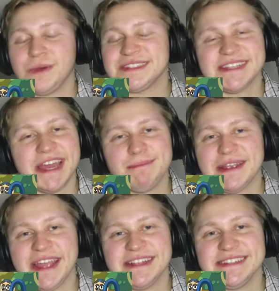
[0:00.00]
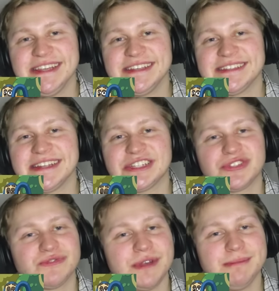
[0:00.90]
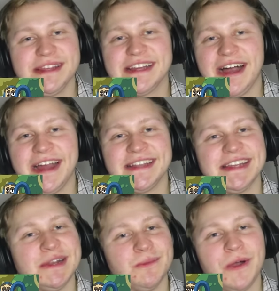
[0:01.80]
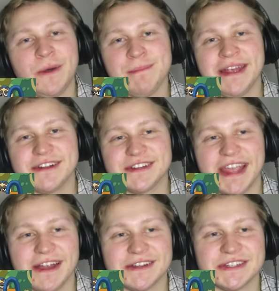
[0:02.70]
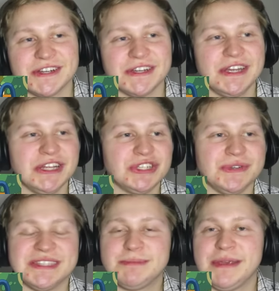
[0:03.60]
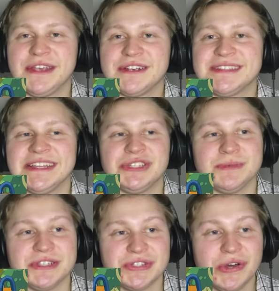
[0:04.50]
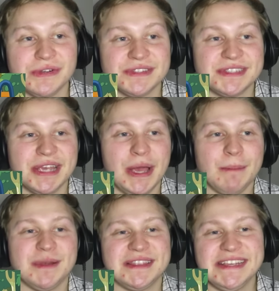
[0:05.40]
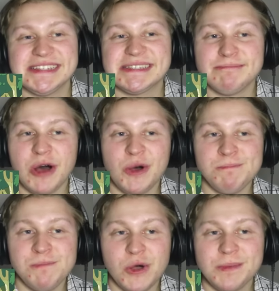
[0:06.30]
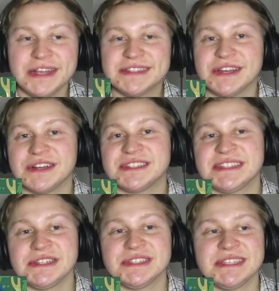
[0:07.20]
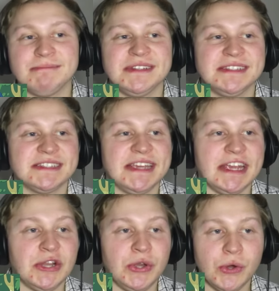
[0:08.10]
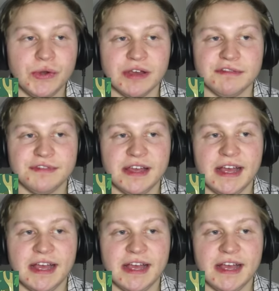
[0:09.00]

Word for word: Once again, Mackenzie is an extremely kind and well-mannered character to his peers and to adults, but these small moments are still something to take note of,